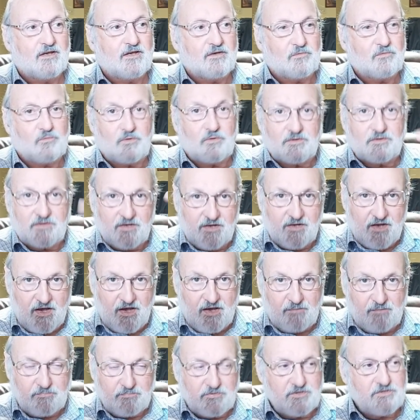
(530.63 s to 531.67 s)
What they
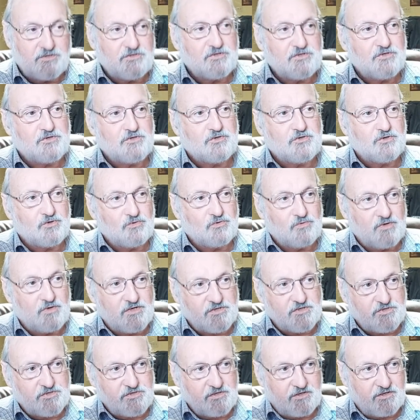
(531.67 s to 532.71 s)
opted to do
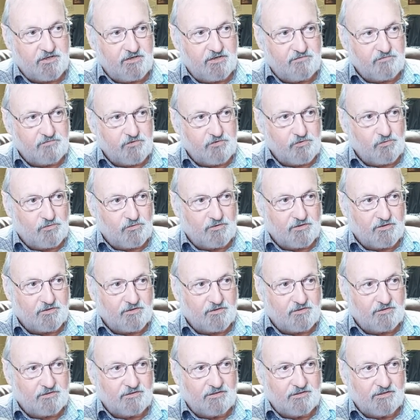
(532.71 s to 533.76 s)
is to give you
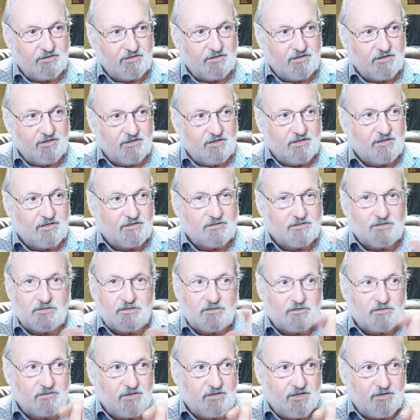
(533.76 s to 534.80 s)
little
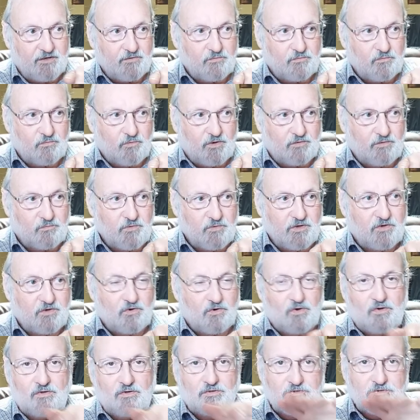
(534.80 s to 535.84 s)
what we
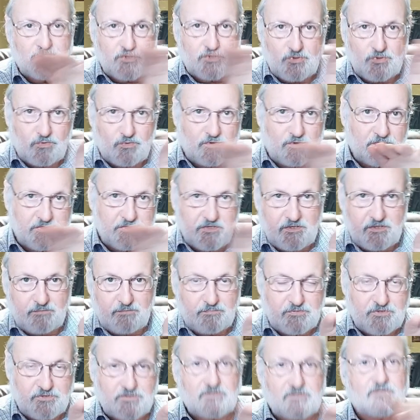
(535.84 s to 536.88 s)
call tool
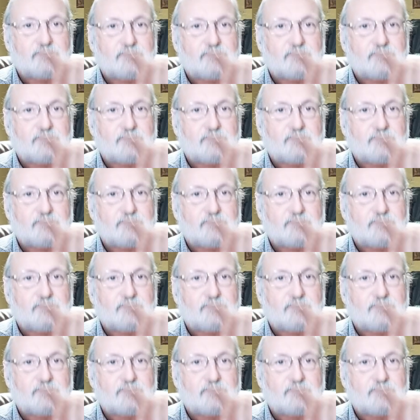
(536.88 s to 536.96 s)
tips